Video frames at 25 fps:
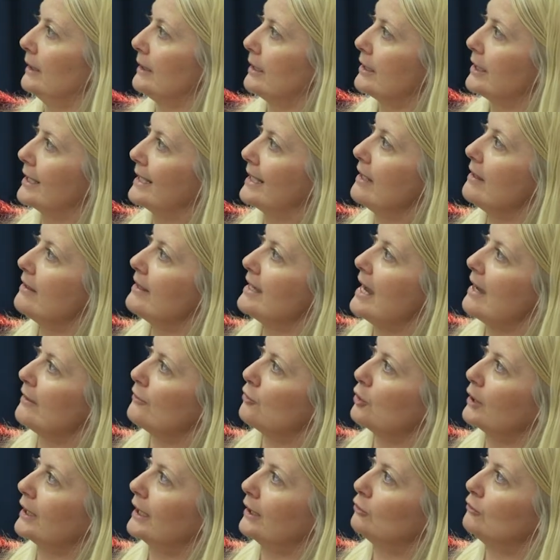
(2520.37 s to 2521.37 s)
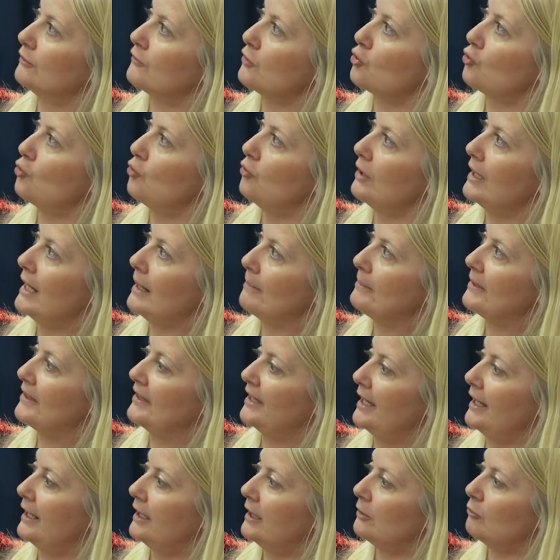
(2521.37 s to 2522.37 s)
see the other head of school up
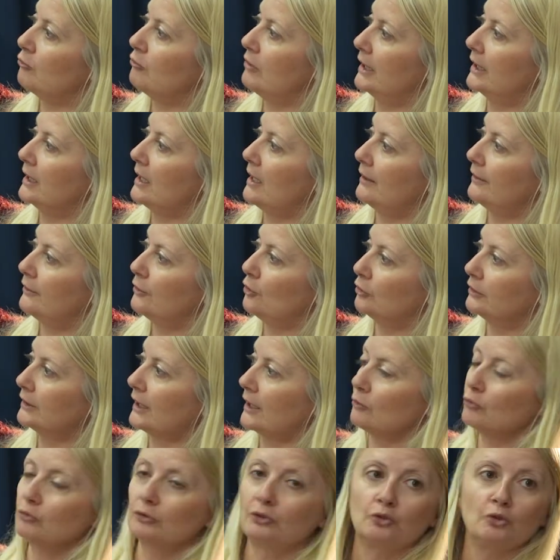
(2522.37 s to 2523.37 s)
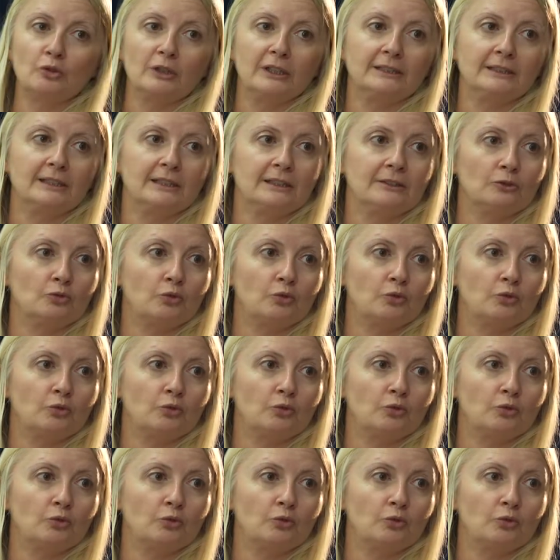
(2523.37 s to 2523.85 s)
there when I thought I would do it in